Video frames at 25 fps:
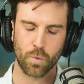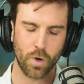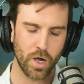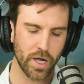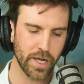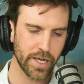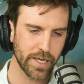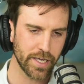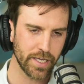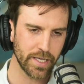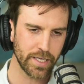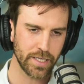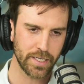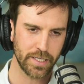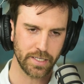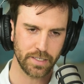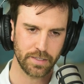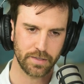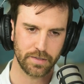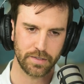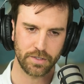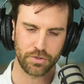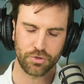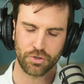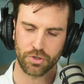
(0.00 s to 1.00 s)

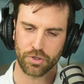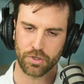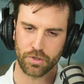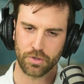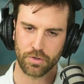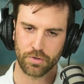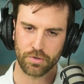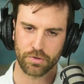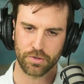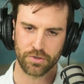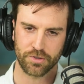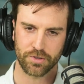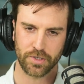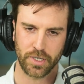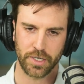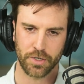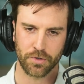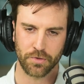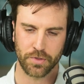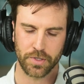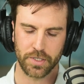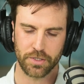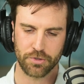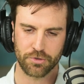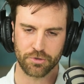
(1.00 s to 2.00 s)
Why did you
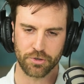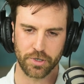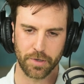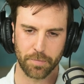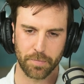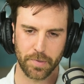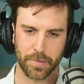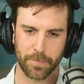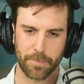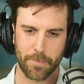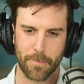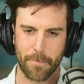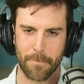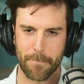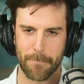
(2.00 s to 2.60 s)
decide on this trip?